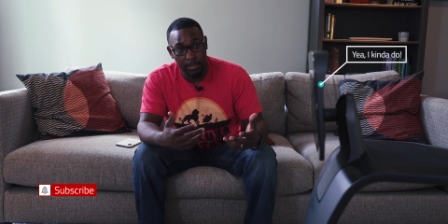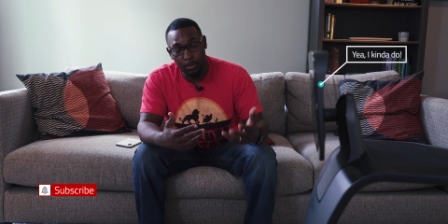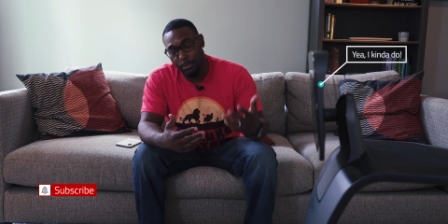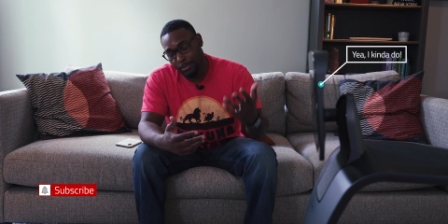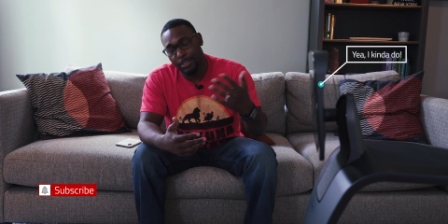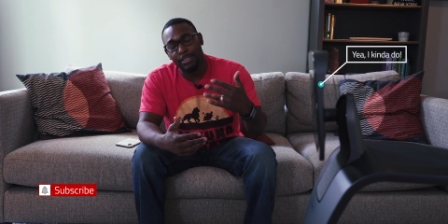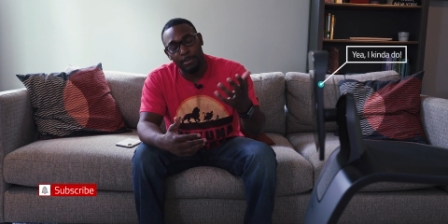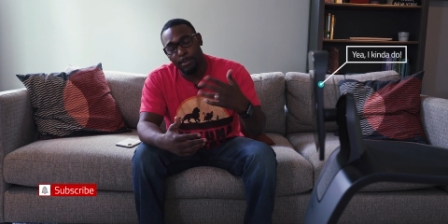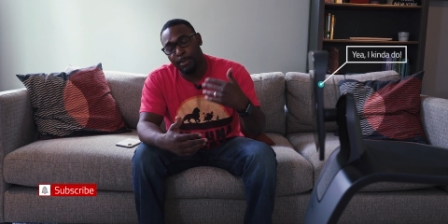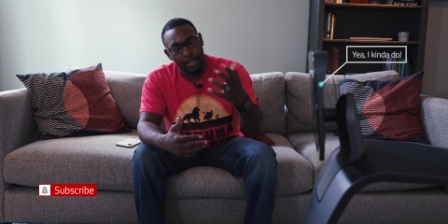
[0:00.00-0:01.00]
Well,
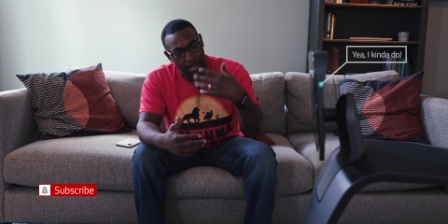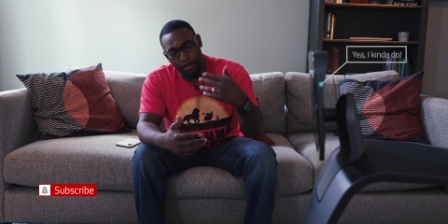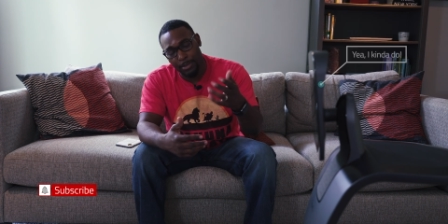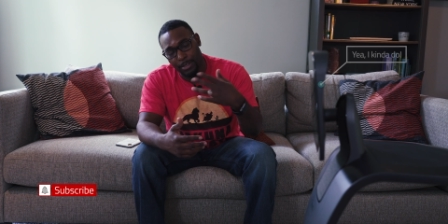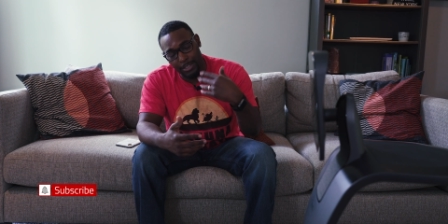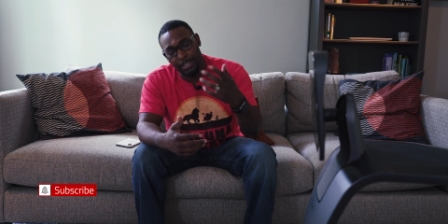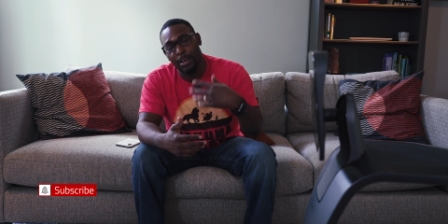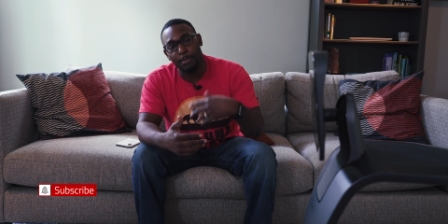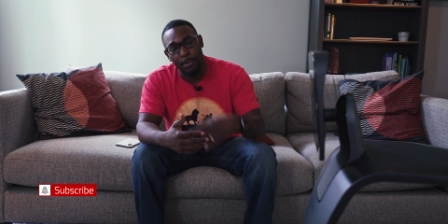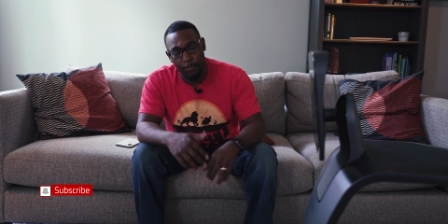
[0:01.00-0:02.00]
Timmy, man, come
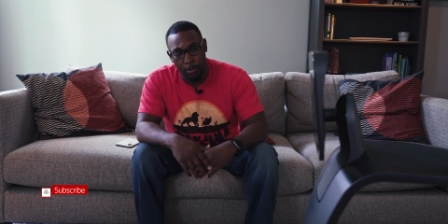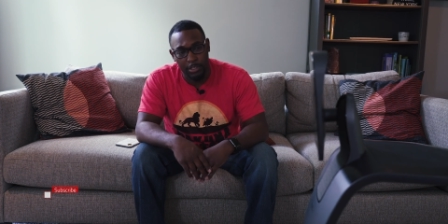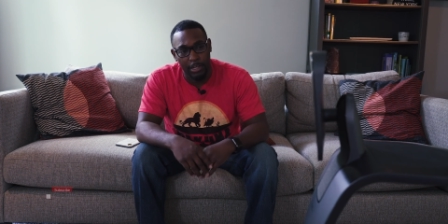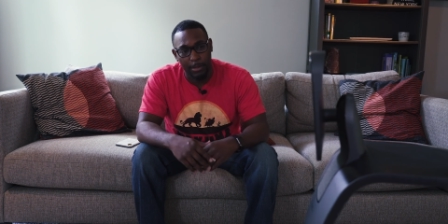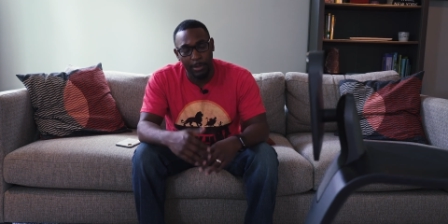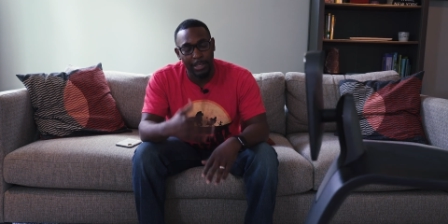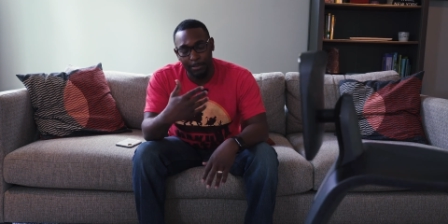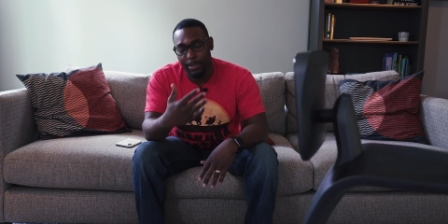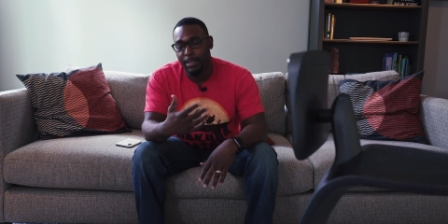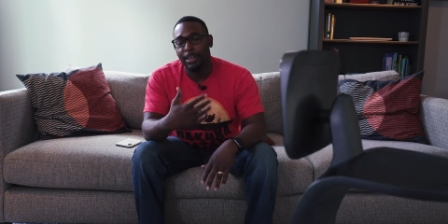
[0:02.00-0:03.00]
here for a second, man.
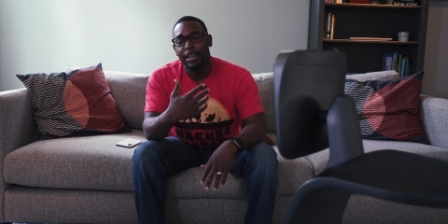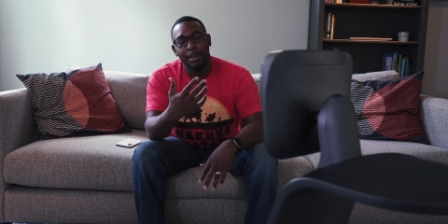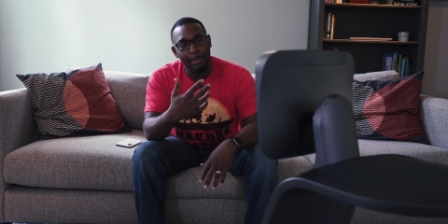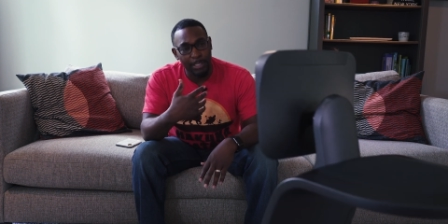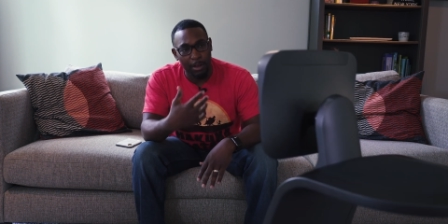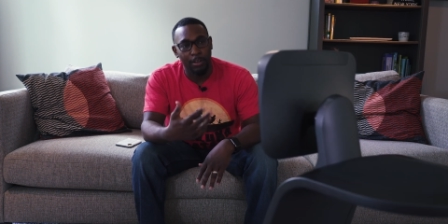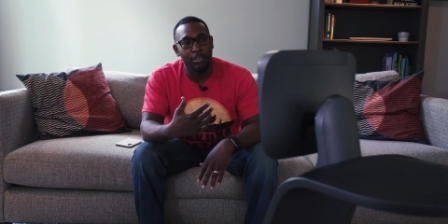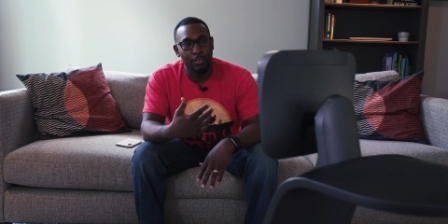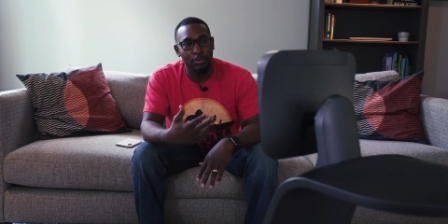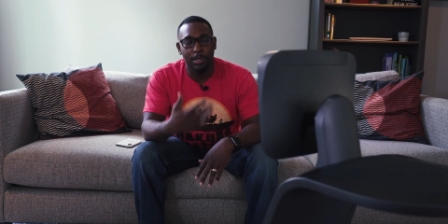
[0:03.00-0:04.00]
Let me
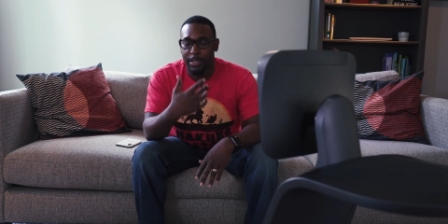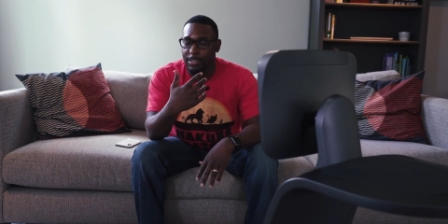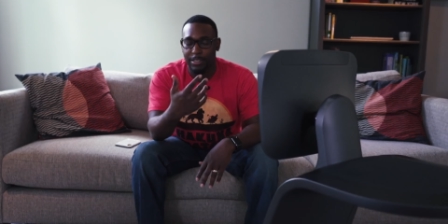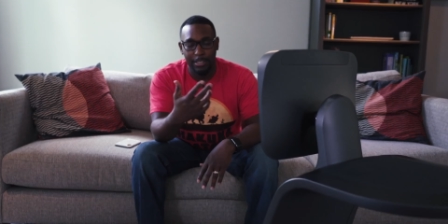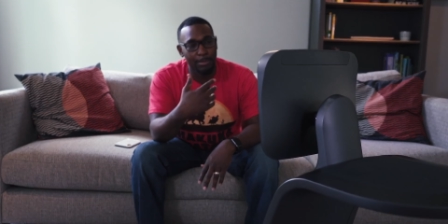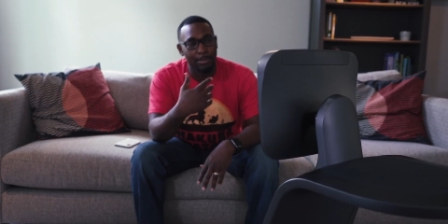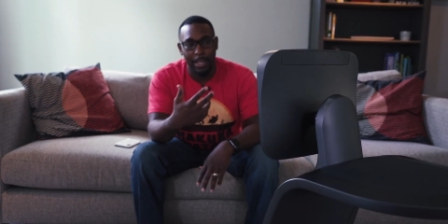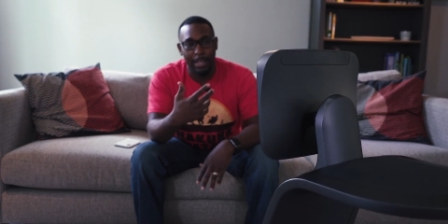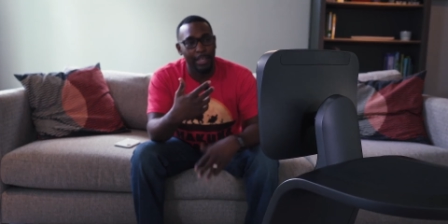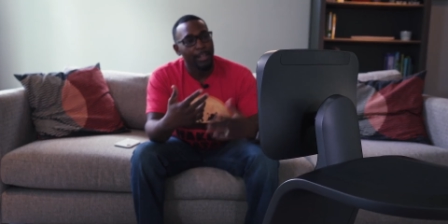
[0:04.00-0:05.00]
talk to you, because it seems
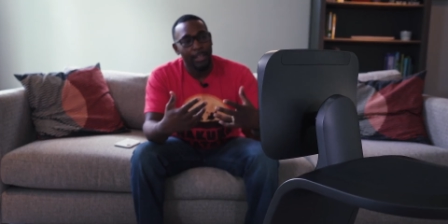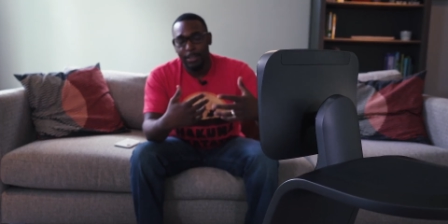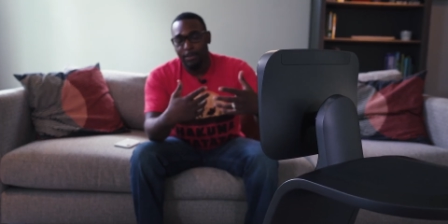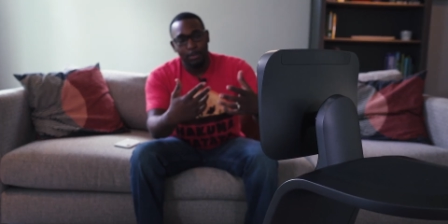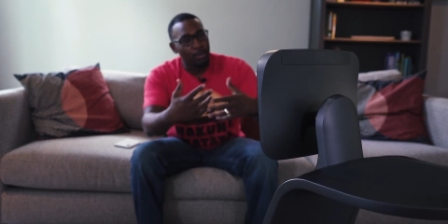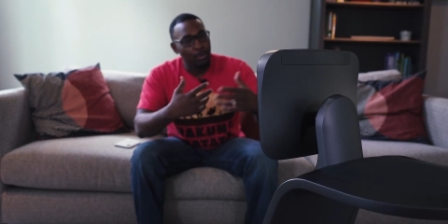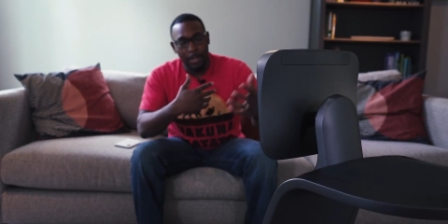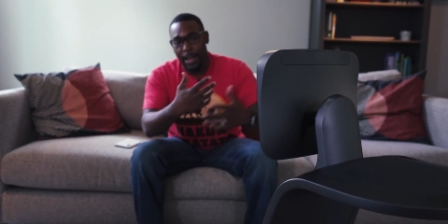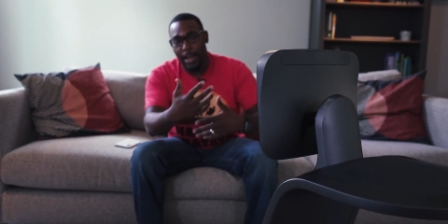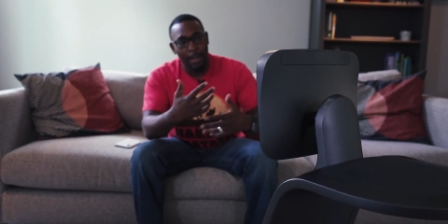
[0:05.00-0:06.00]
like
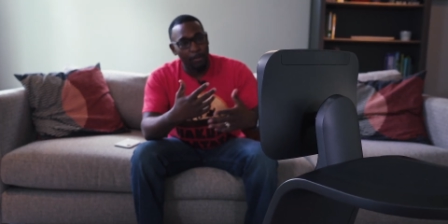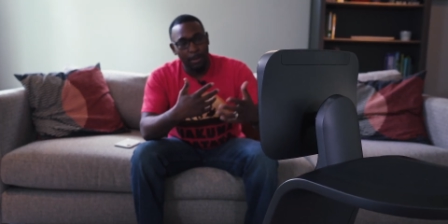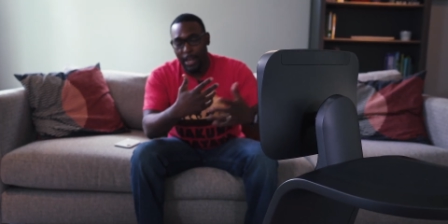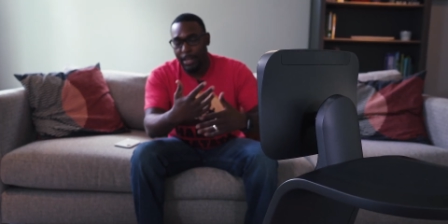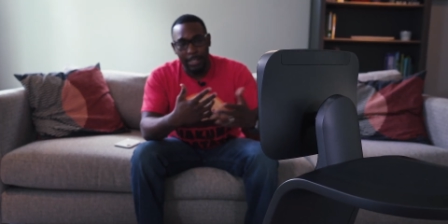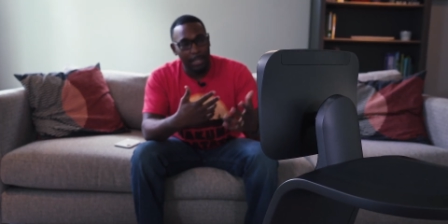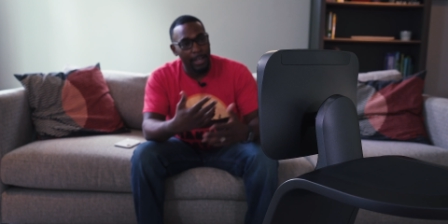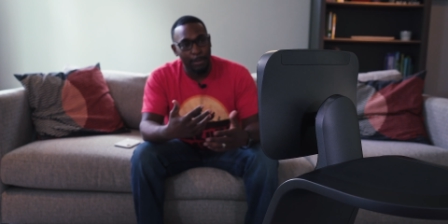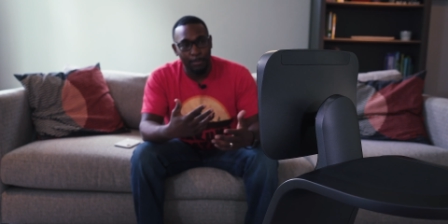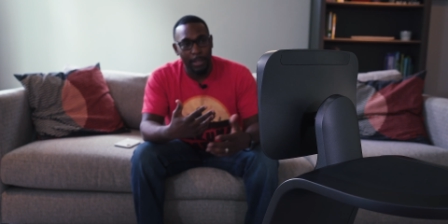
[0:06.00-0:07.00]
you and we gotta
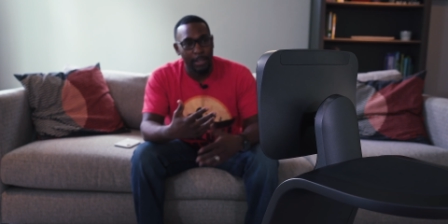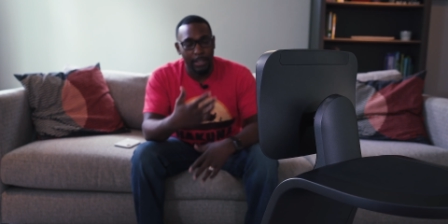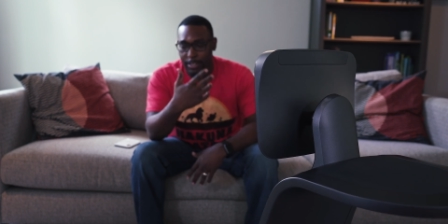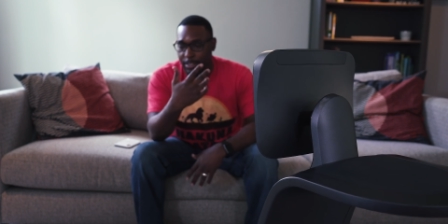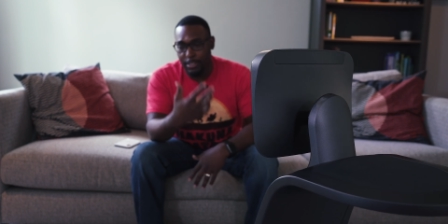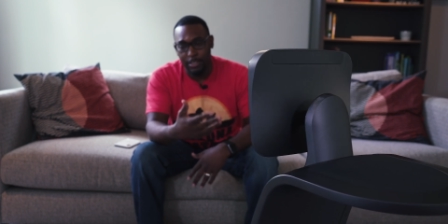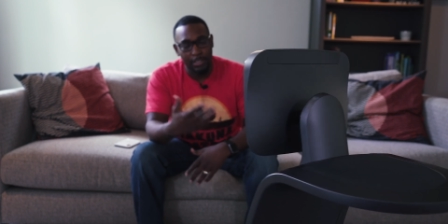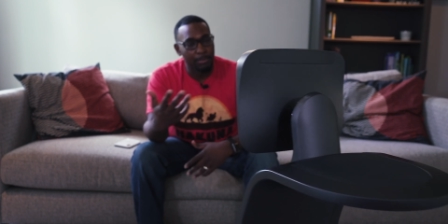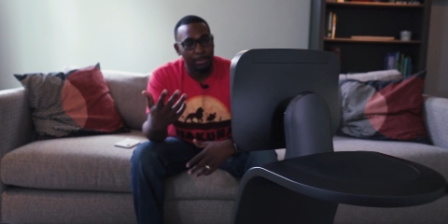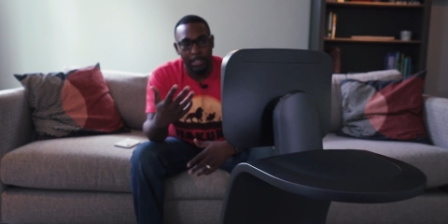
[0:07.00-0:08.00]
connect, man, and it
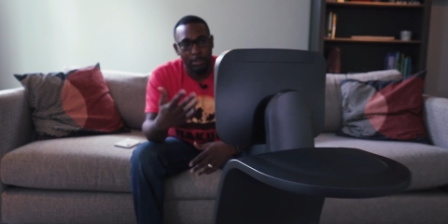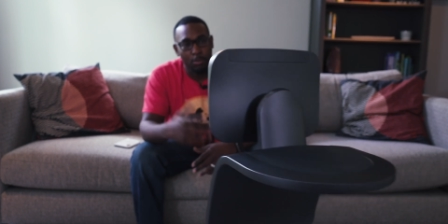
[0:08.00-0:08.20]
just seems like